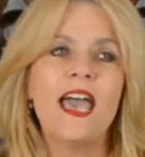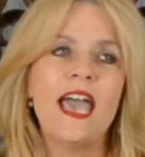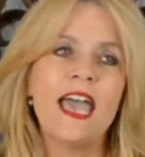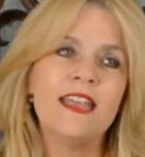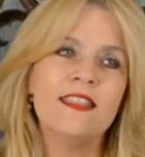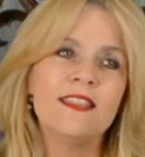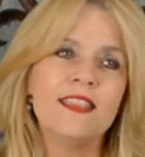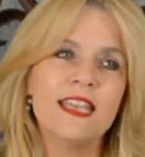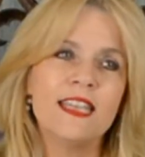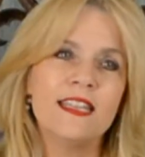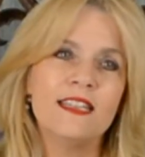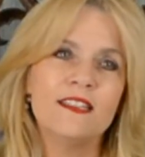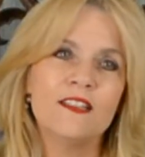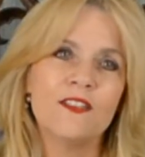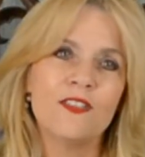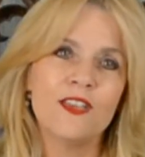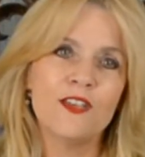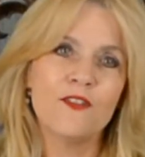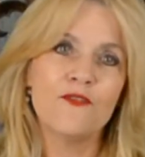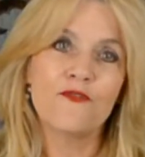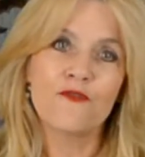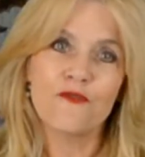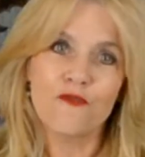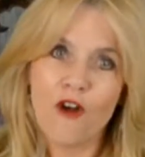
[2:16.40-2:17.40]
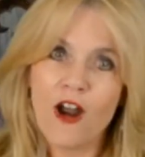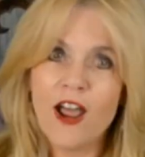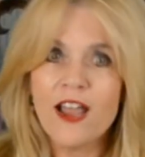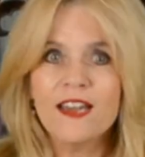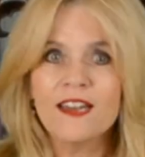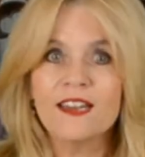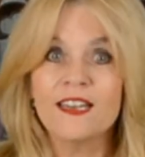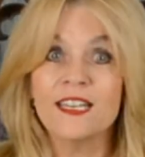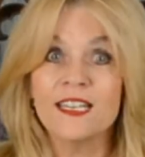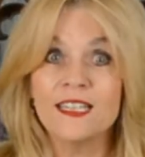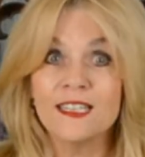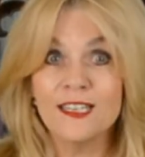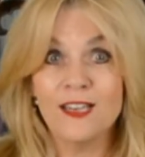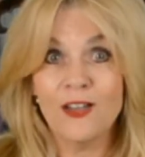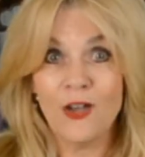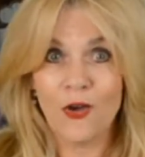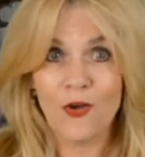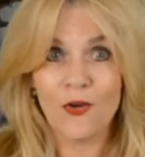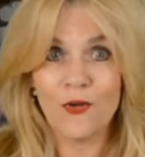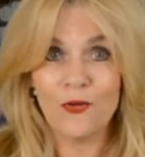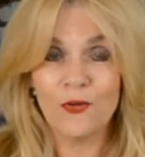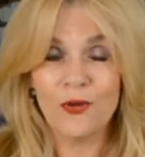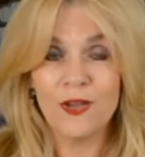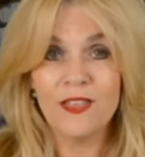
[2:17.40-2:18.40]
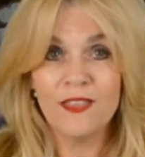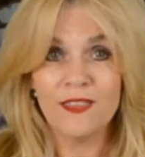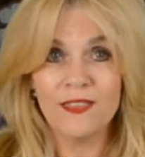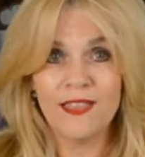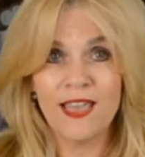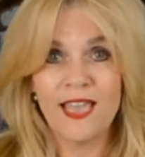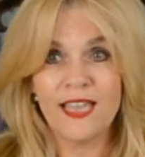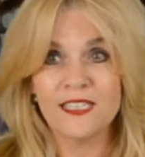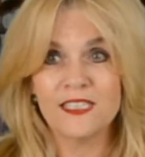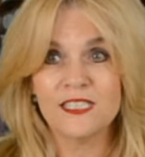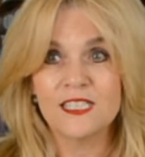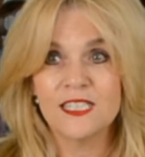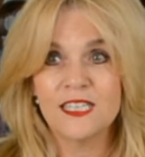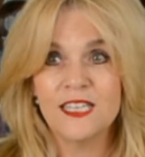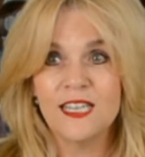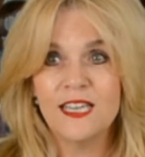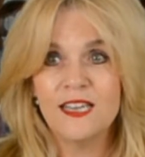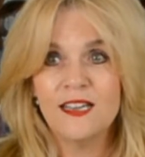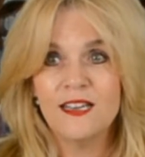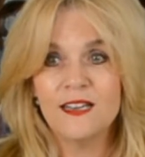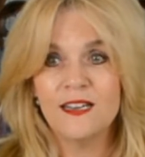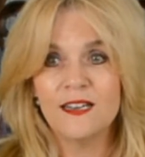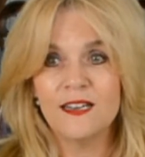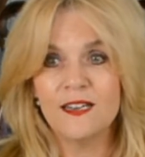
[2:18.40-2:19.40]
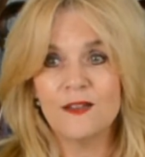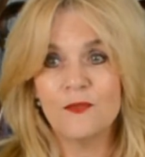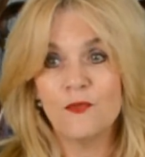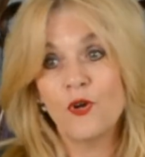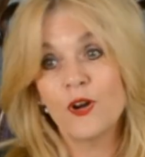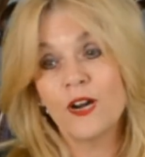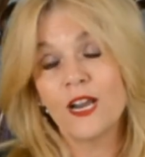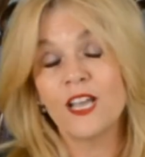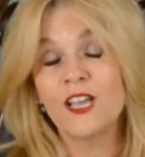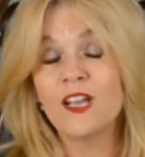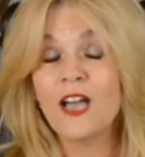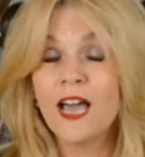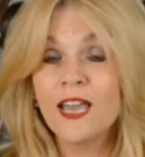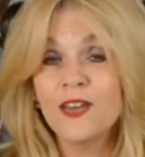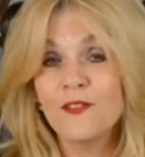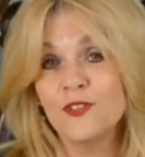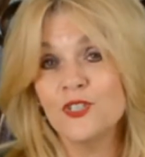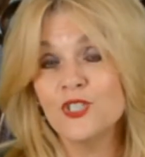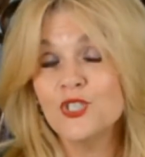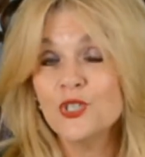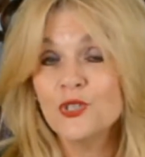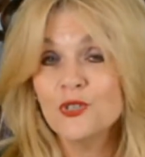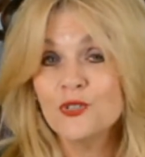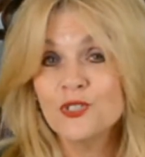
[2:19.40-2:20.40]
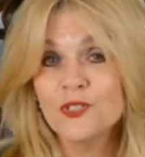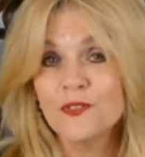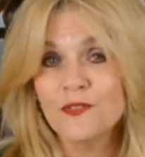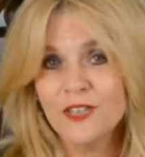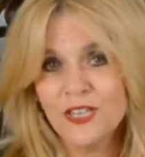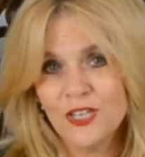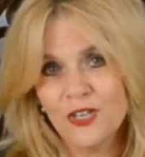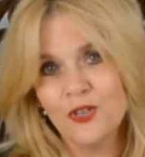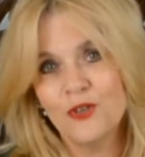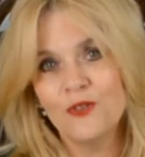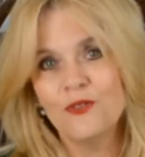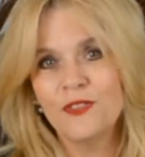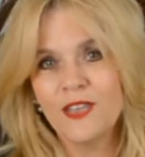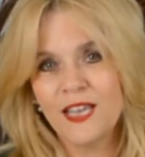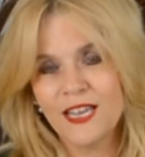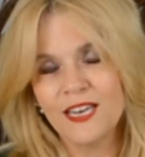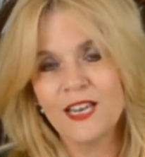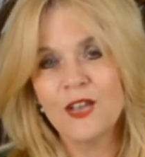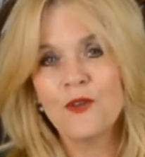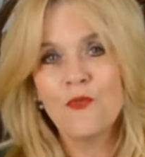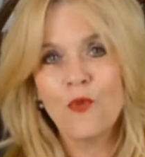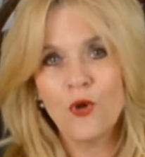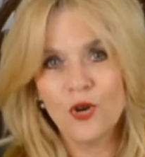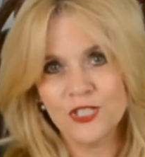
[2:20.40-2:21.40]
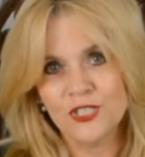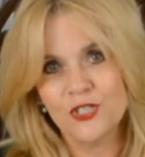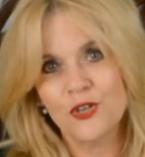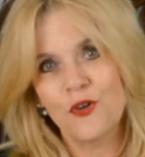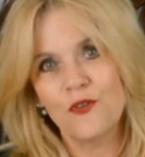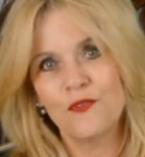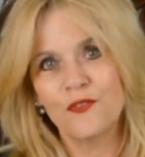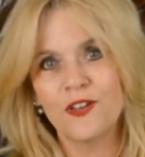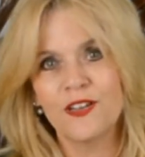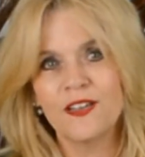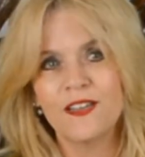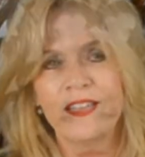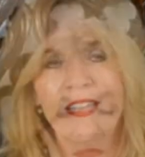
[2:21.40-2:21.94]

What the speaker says: and then the frightening low that what I kind of intuitively knew, that it was over.